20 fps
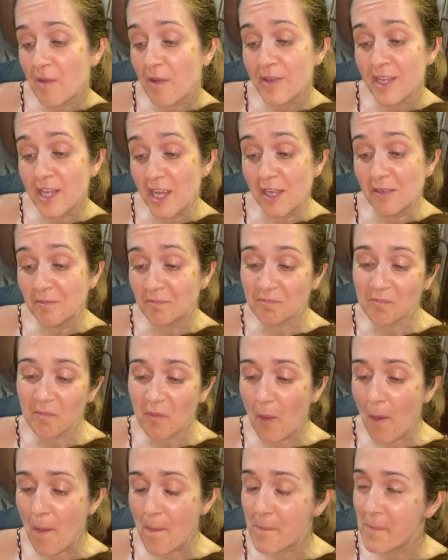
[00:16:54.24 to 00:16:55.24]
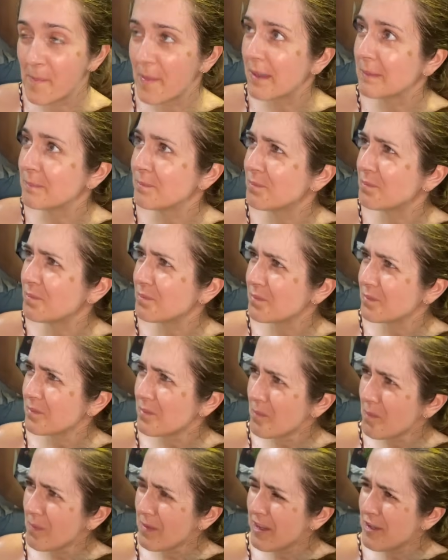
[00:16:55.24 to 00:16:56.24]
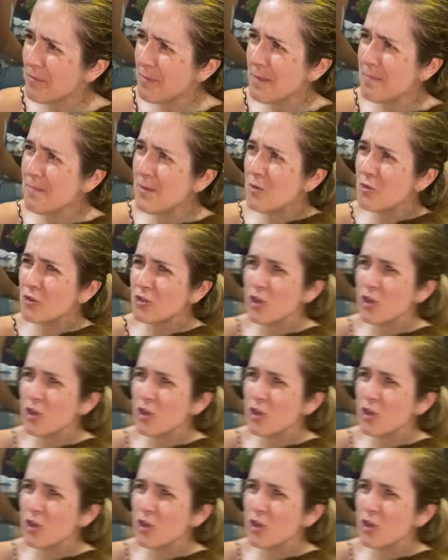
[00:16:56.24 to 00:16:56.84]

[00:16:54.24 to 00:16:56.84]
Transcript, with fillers: I'll eat it. Yeah. yeah. I'll eat